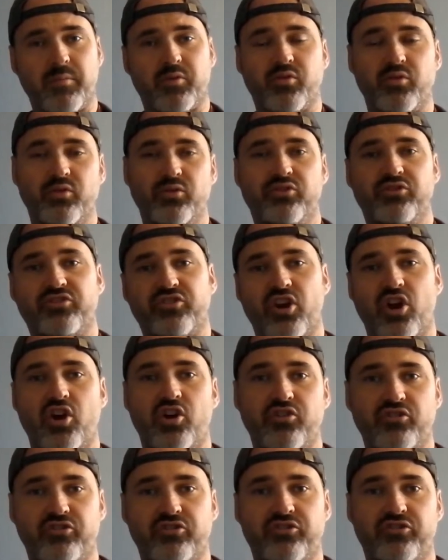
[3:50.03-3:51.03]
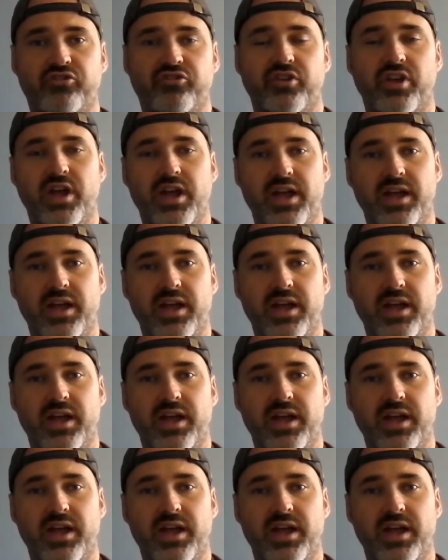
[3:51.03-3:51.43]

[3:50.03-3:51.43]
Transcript: Cruise starts.